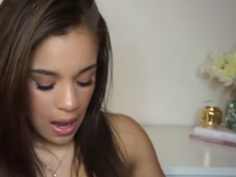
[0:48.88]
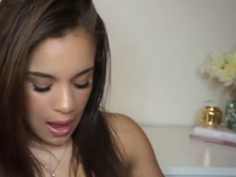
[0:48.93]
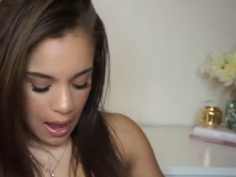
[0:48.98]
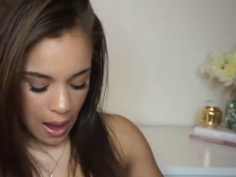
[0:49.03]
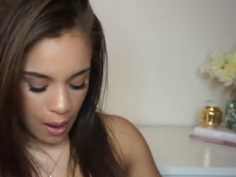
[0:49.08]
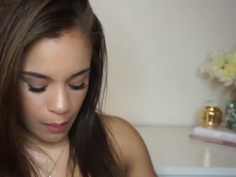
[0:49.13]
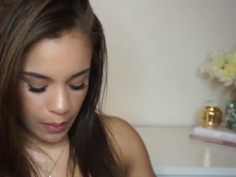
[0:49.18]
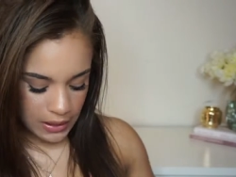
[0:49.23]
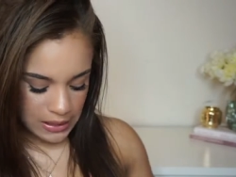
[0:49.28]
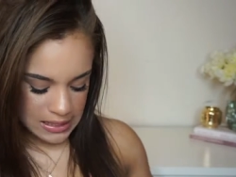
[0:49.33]

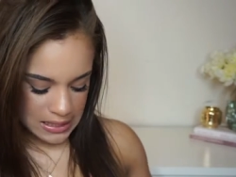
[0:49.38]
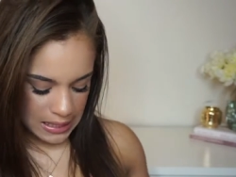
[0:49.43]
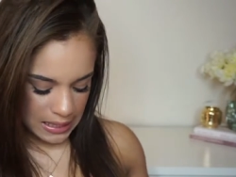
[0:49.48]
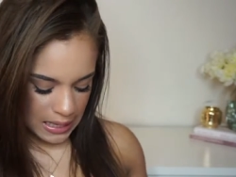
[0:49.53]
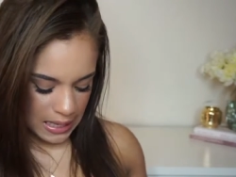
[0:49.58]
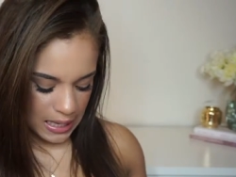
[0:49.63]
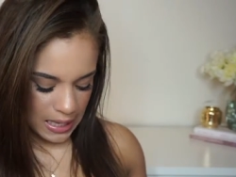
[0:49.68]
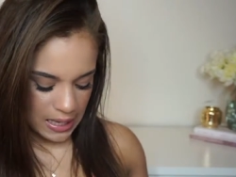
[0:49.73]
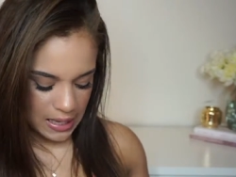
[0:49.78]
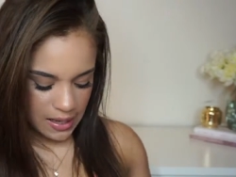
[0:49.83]
I want to
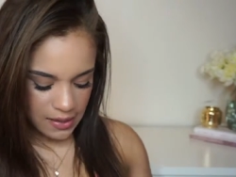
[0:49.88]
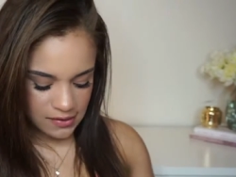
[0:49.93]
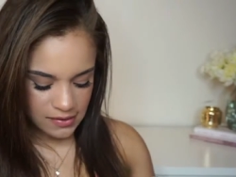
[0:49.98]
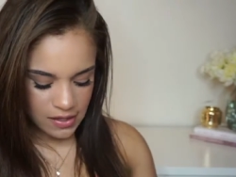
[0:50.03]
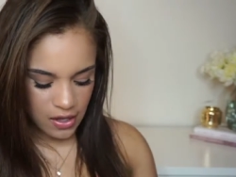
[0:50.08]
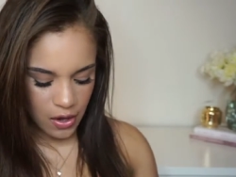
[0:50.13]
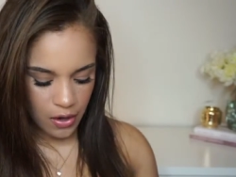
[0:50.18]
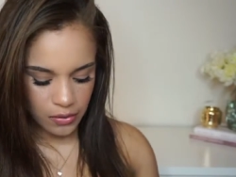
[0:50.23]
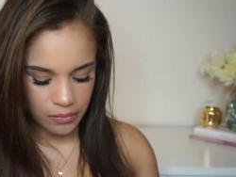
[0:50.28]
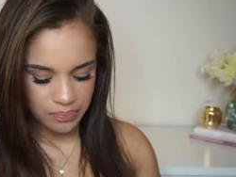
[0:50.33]
dig in.
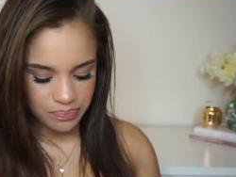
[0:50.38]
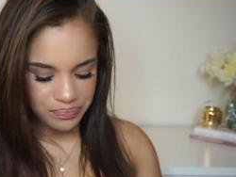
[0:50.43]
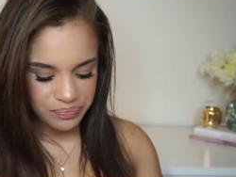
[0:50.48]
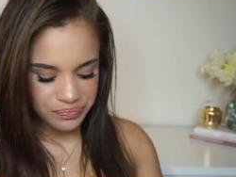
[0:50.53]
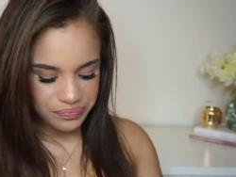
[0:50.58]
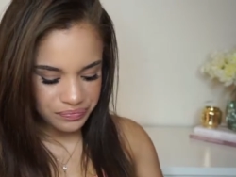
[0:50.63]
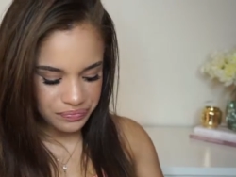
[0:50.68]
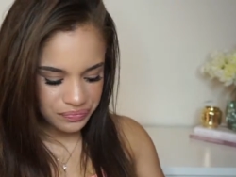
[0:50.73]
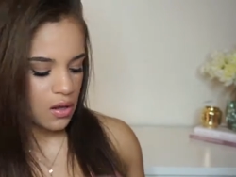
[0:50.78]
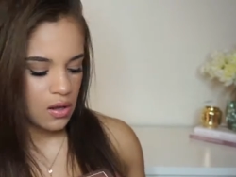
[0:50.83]
So
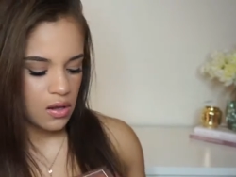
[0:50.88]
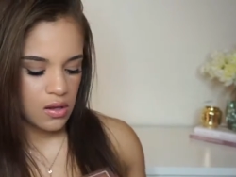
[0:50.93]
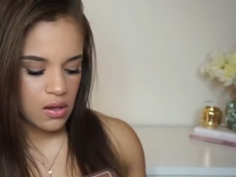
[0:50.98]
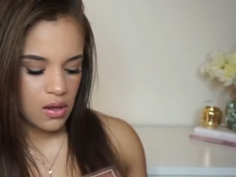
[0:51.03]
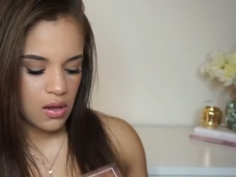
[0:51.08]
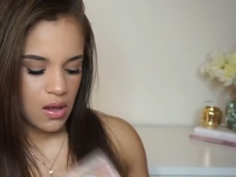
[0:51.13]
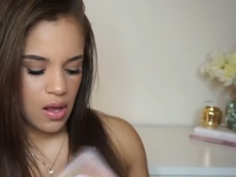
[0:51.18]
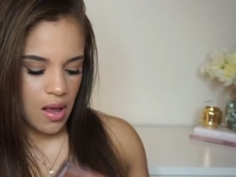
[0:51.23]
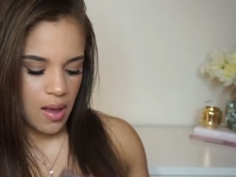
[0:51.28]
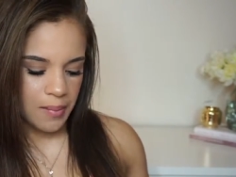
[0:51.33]

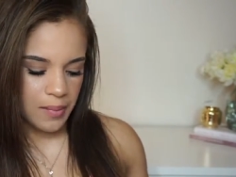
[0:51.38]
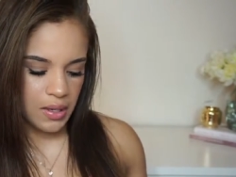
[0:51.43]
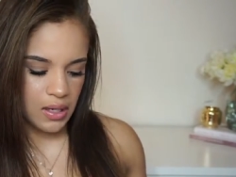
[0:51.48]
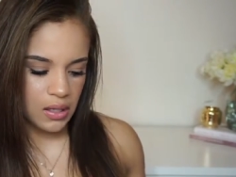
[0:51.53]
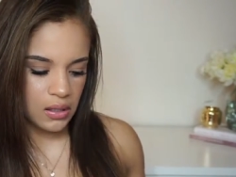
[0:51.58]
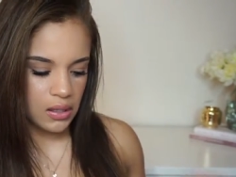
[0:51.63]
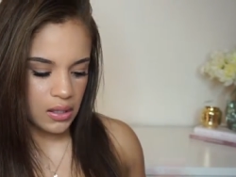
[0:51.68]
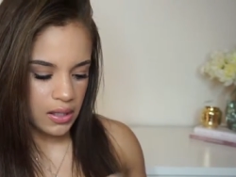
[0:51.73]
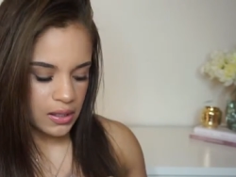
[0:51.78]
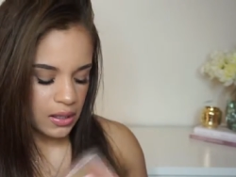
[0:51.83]
I'm
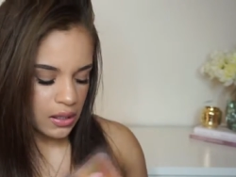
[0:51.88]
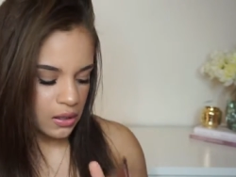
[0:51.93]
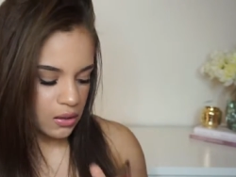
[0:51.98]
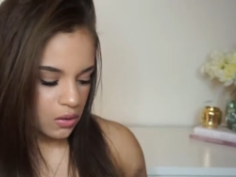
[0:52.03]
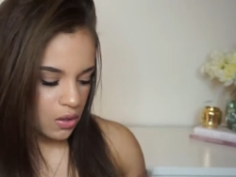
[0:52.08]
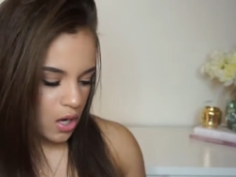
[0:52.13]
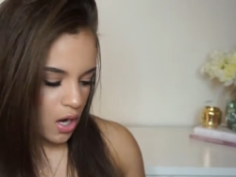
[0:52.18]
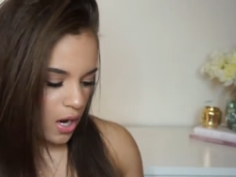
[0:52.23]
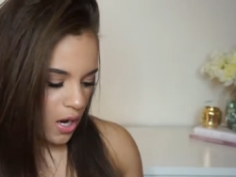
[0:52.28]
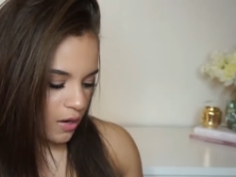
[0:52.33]
gonna look at the
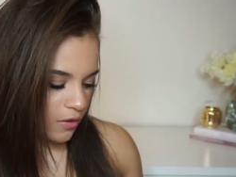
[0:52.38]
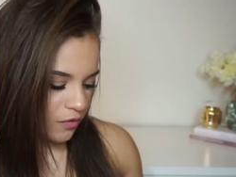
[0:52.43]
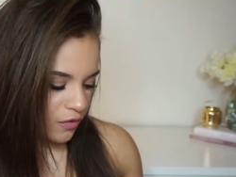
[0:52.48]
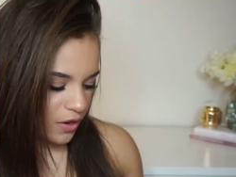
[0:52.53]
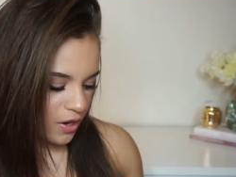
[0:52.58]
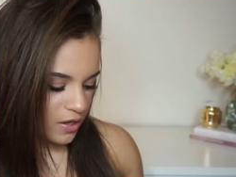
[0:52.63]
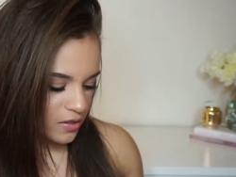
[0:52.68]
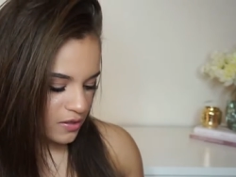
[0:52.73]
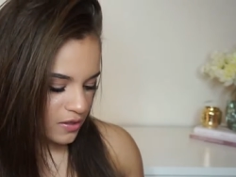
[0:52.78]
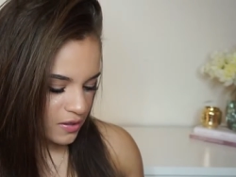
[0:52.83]
little card
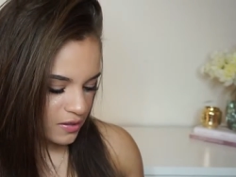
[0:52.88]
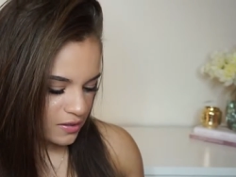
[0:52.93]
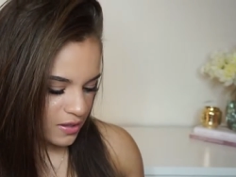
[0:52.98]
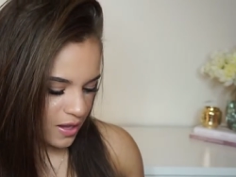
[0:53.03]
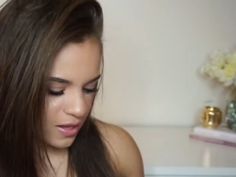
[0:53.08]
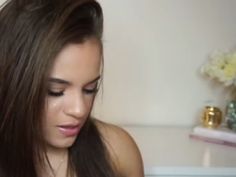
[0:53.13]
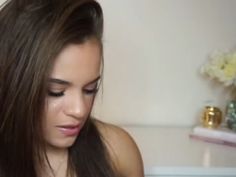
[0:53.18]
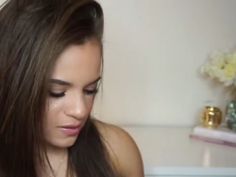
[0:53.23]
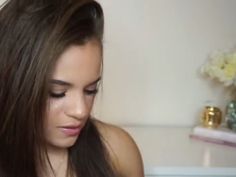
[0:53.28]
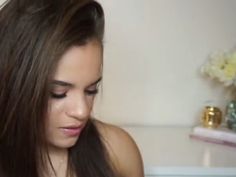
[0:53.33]
first. It
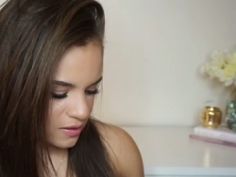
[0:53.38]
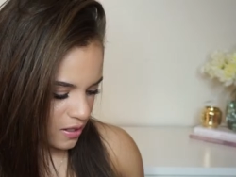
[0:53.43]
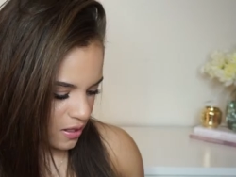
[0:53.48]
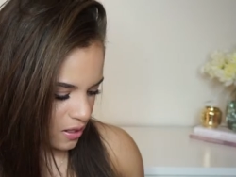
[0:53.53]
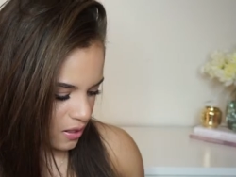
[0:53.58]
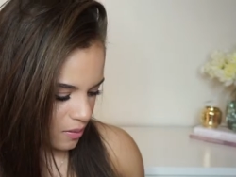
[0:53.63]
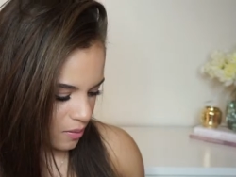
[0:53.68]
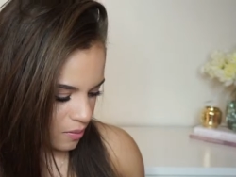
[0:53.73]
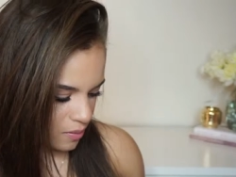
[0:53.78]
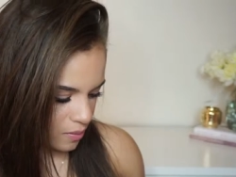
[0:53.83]
says
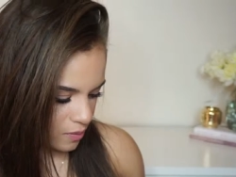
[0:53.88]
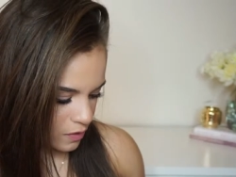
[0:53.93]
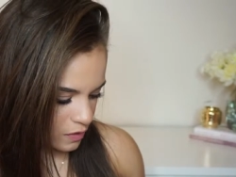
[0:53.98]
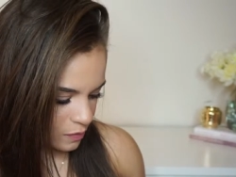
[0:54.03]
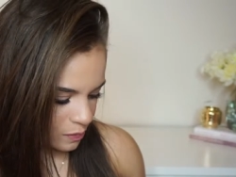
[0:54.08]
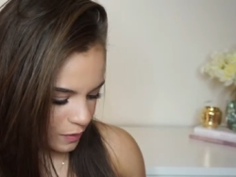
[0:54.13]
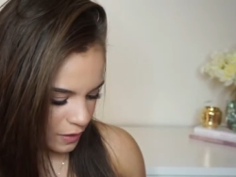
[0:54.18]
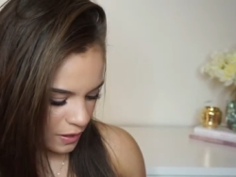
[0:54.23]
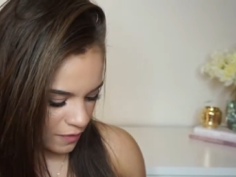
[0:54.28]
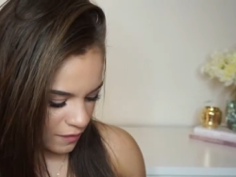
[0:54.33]

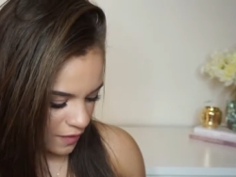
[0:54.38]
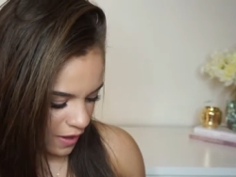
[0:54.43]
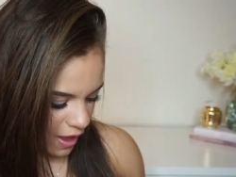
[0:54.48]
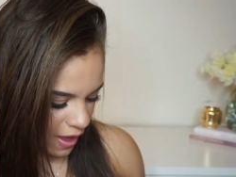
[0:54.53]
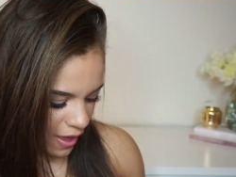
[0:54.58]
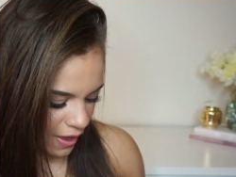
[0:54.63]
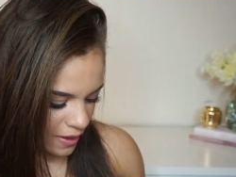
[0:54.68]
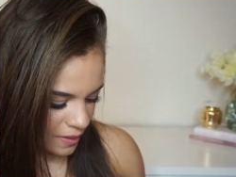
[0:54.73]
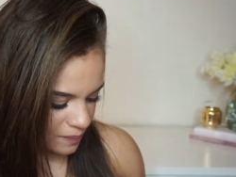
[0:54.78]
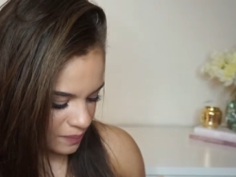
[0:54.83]
Spring
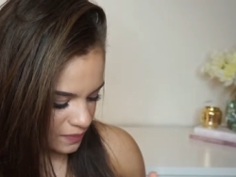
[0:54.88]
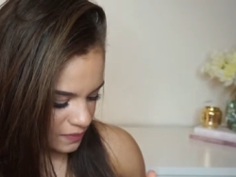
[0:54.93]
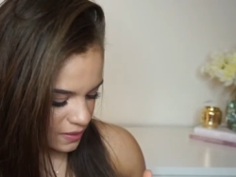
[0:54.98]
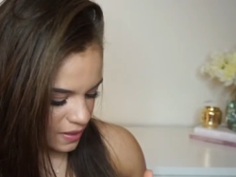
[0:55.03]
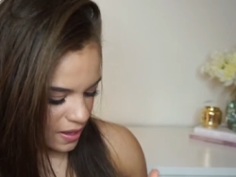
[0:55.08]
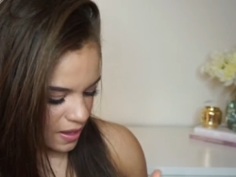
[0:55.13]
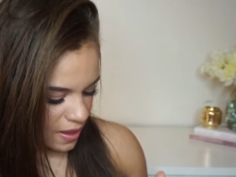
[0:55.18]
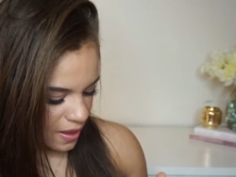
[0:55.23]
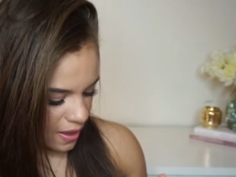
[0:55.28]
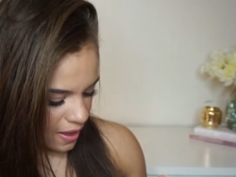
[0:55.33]
Vibes,
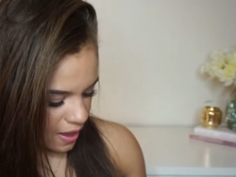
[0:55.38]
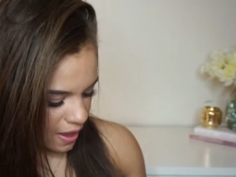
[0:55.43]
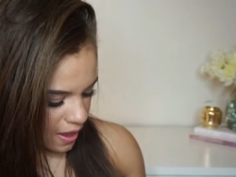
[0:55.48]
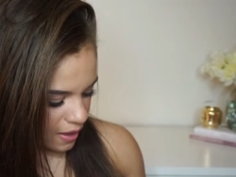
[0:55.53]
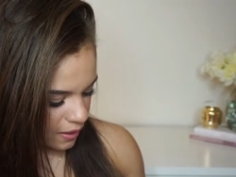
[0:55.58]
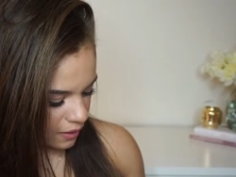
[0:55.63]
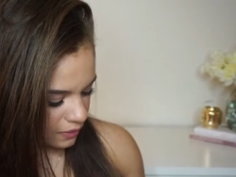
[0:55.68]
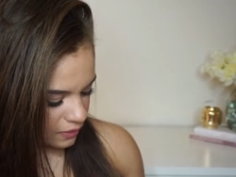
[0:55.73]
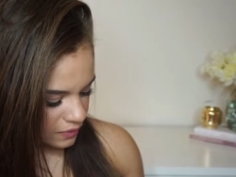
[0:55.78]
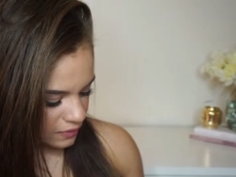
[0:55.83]

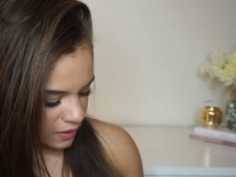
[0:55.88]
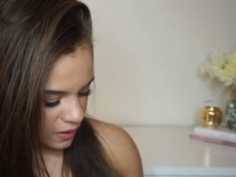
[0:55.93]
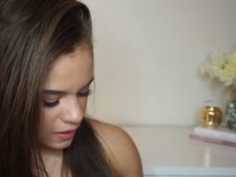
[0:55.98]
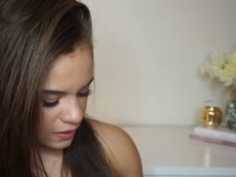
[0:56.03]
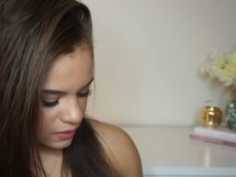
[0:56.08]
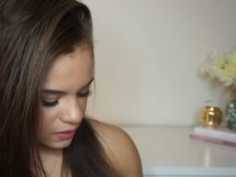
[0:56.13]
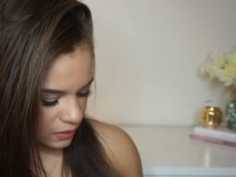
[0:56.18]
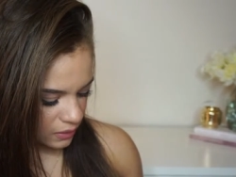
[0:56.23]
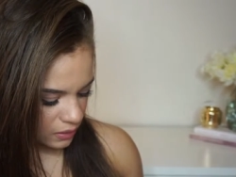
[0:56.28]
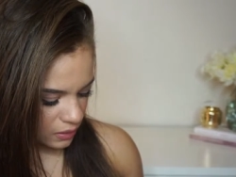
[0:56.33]
and it looks like
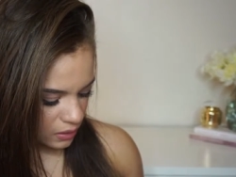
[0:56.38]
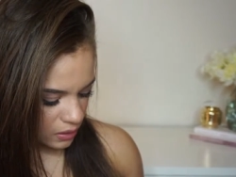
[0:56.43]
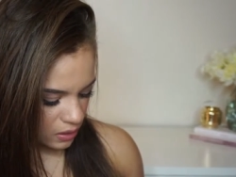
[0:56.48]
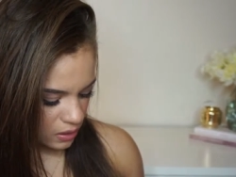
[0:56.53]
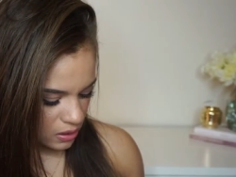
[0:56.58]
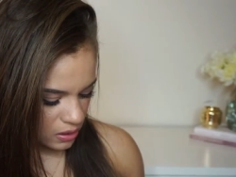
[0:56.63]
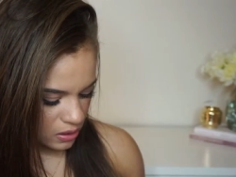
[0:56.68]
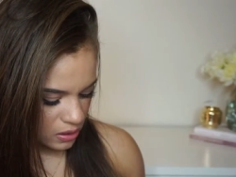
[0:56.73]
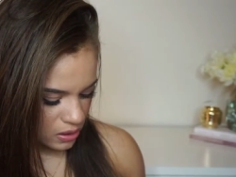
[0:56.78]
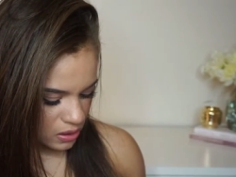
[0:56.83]
a little